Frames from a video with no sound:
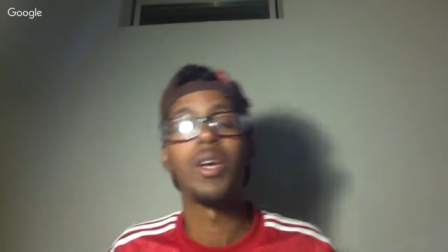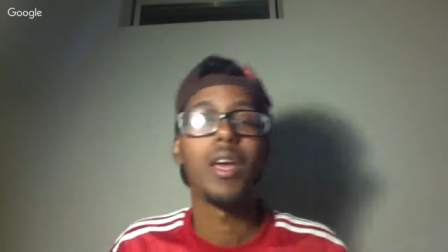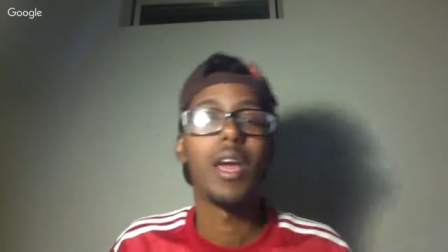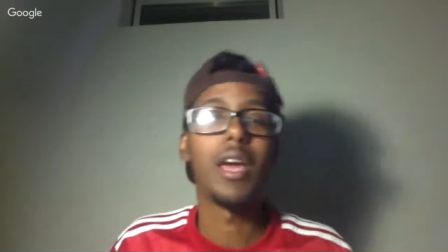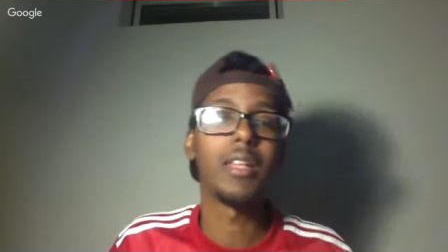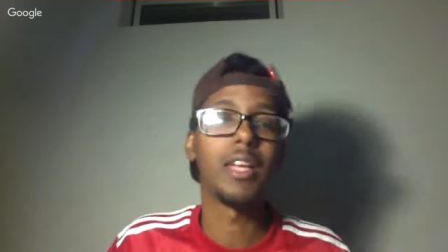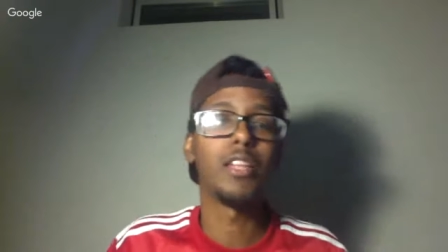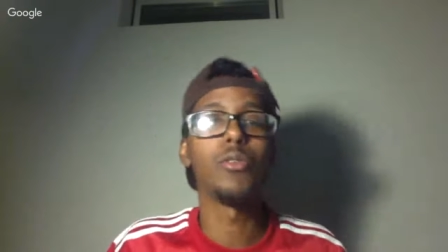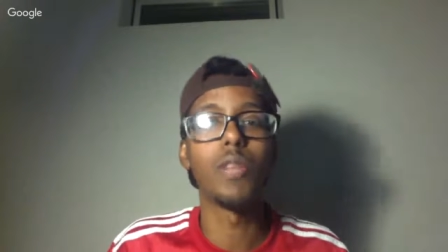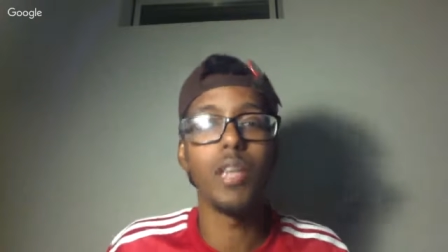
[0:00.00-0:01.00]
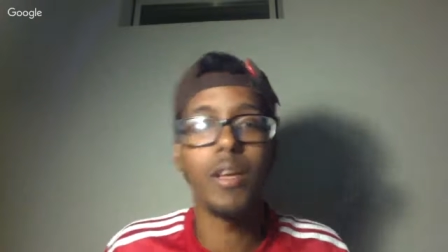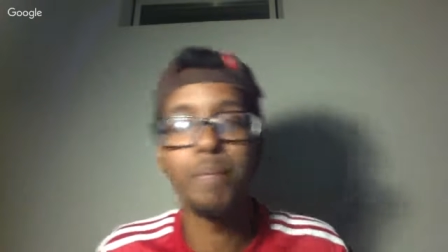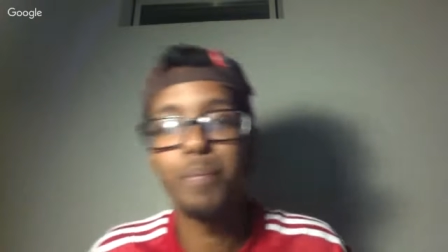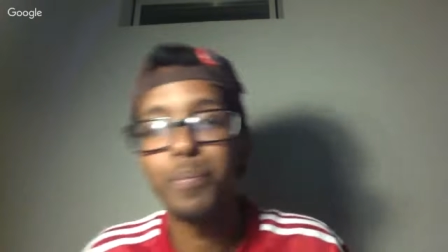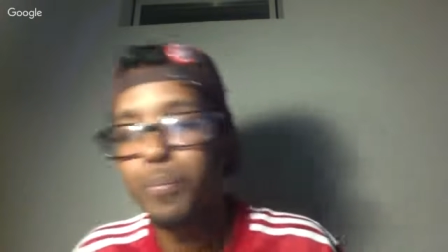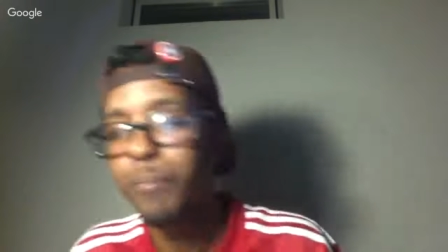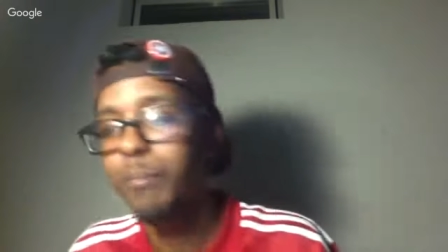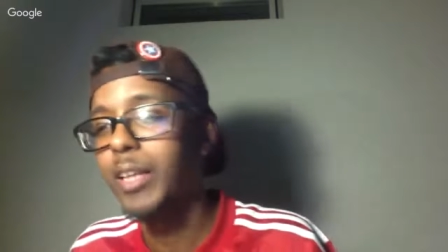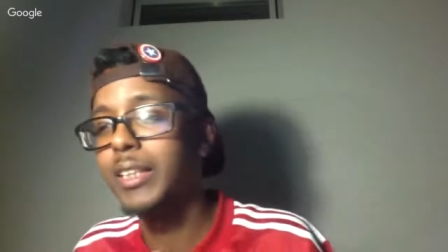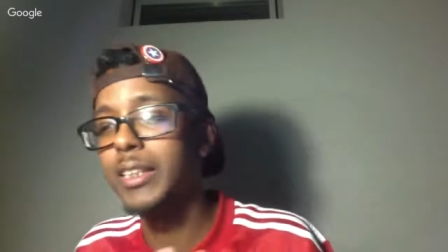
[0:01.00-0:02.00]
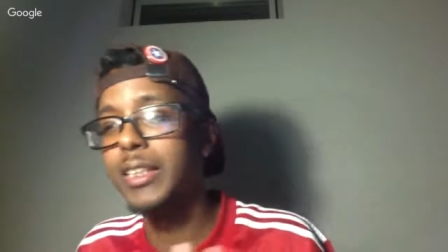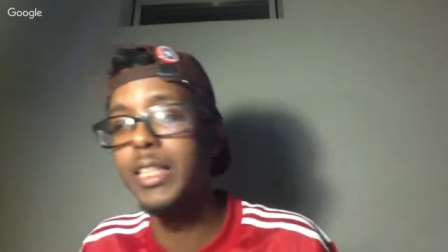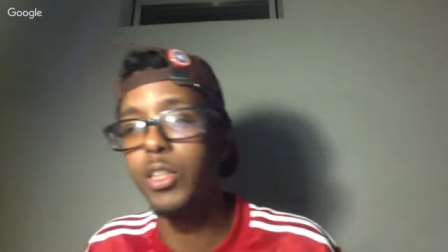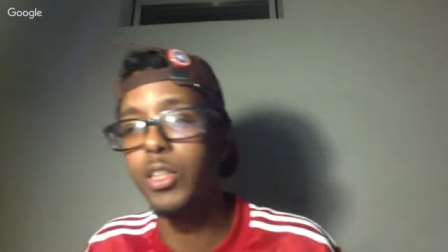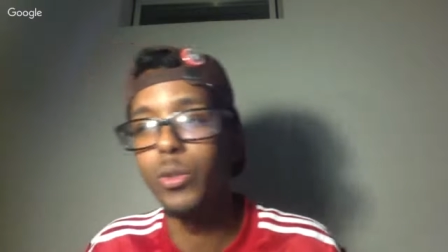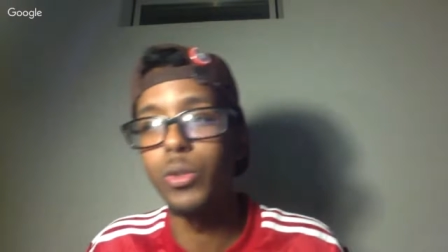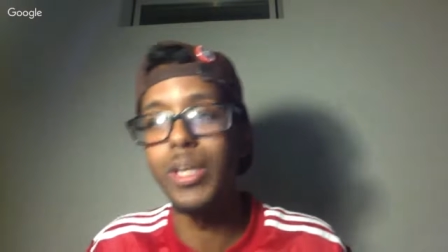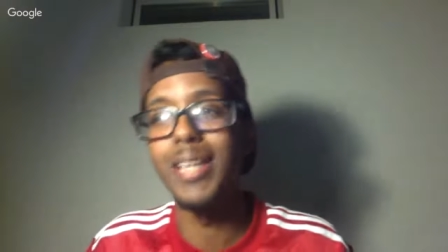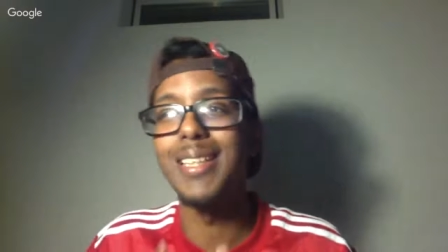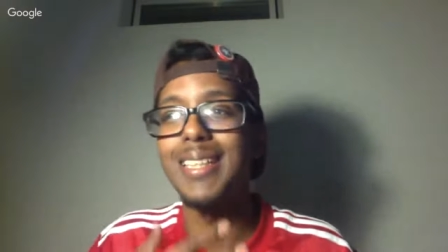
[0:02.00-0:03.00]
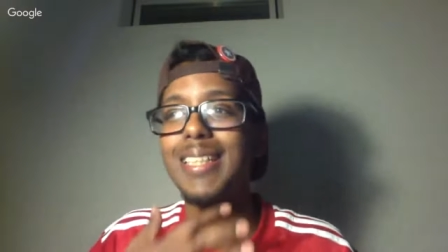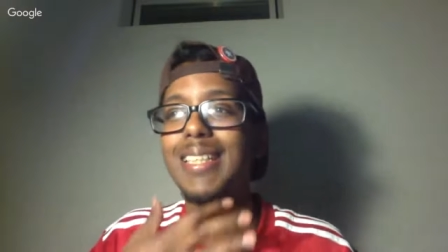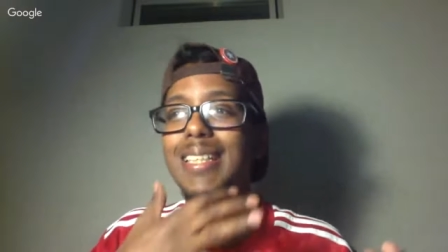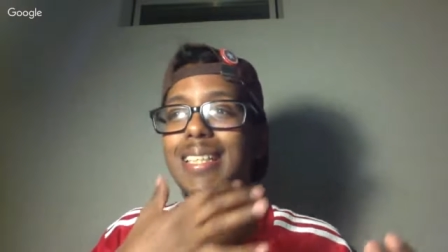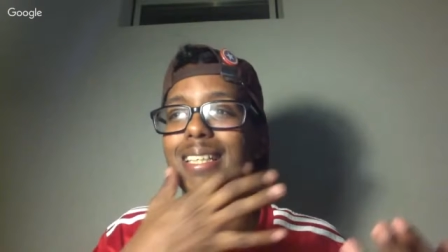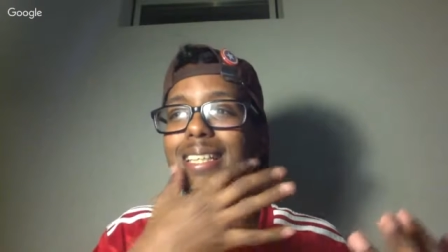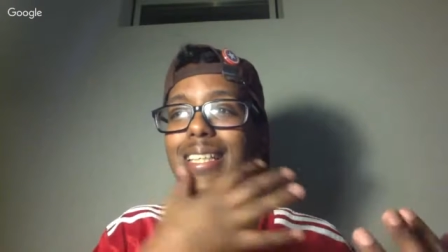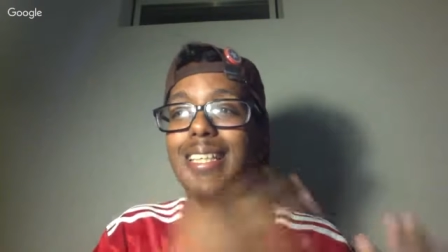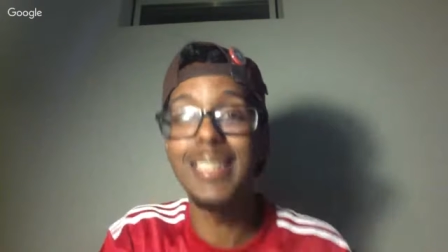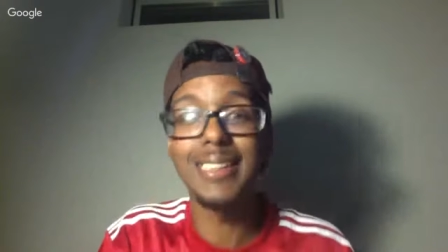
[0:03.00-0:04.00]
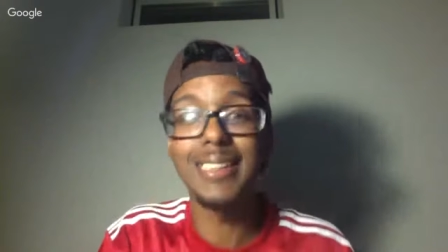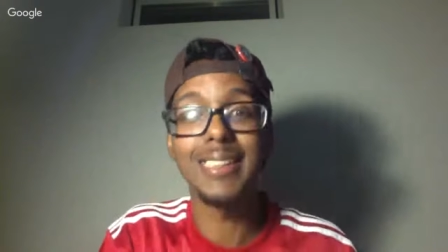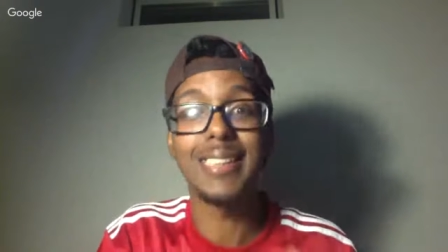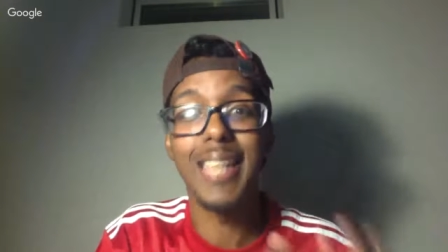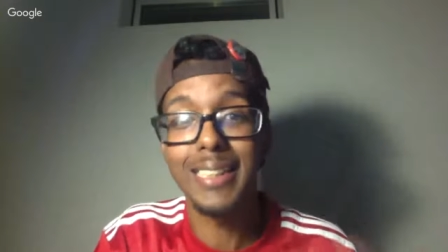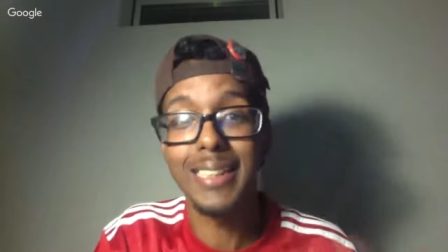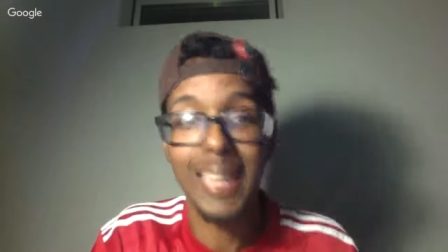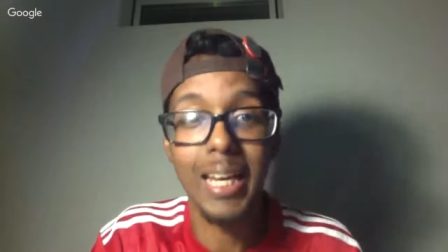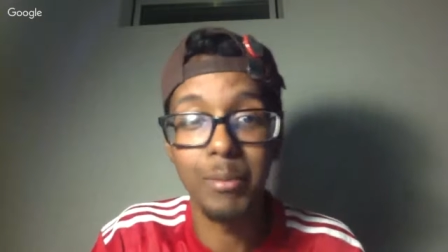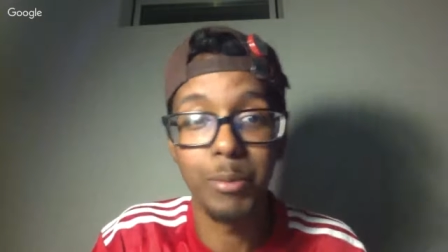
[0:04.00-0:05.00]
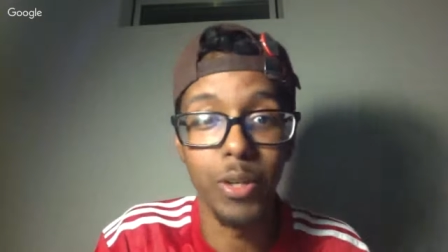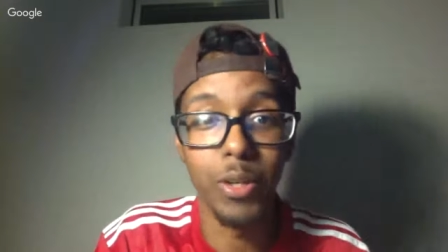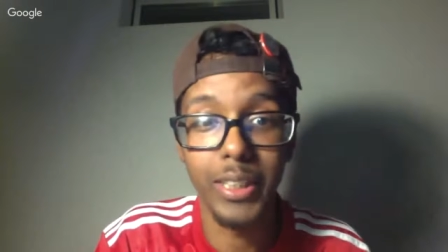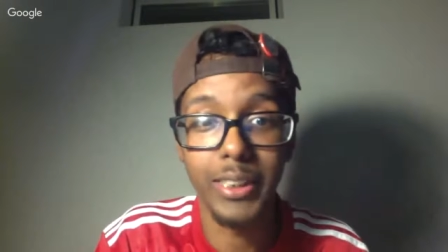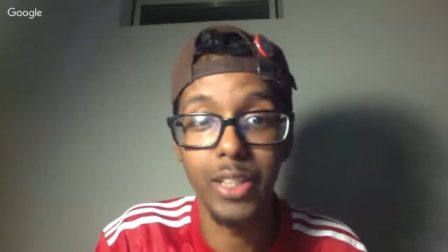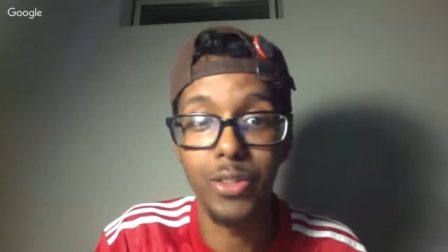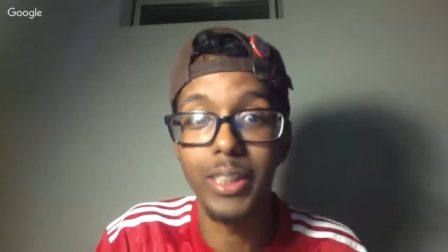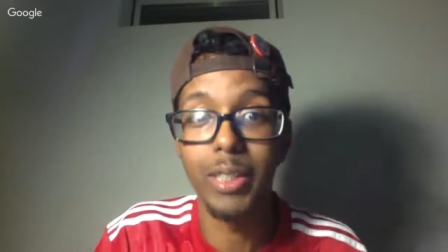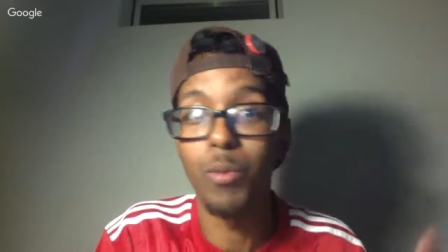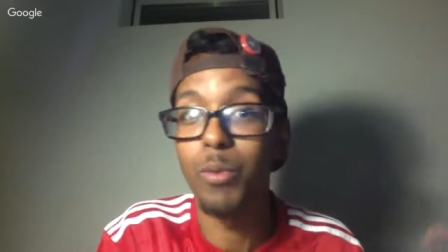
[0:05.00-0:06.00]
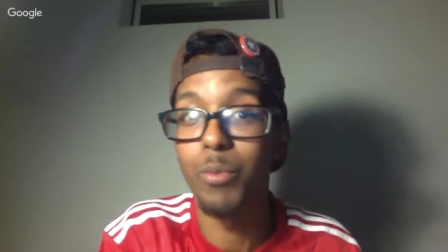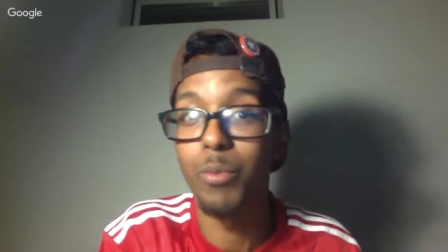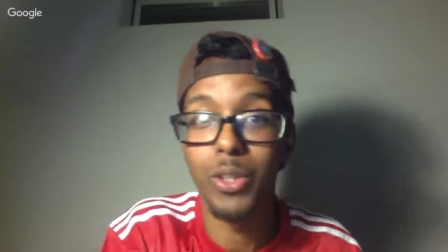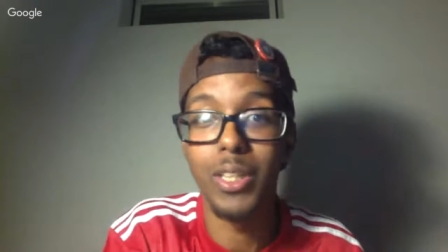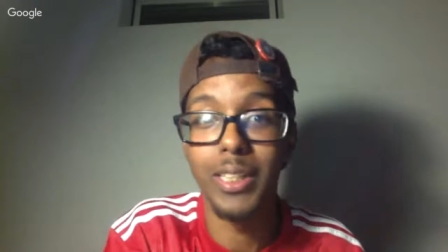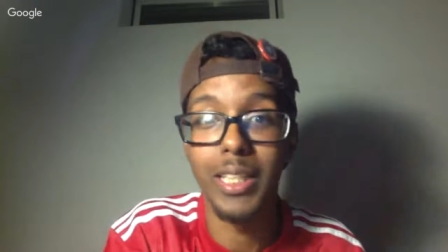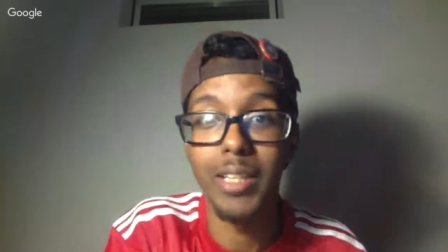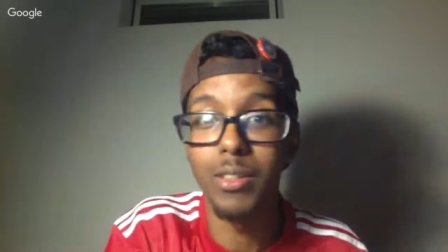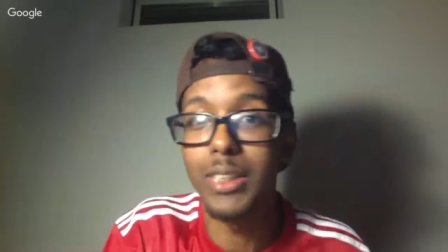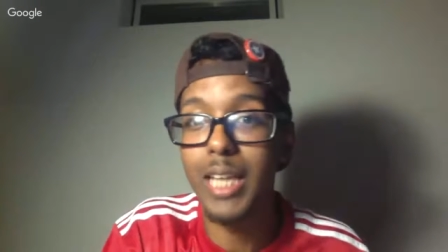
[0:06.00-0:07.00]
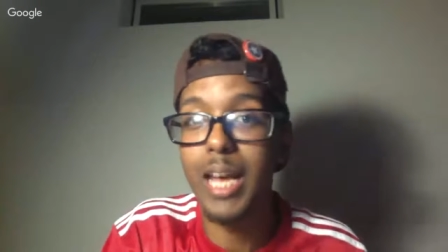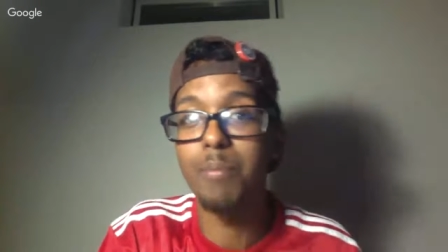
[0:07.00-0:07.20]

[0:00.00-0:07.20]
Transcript: And then you get Ezekiel, and he's 10 times more eccentric than what we saw at the hilltop.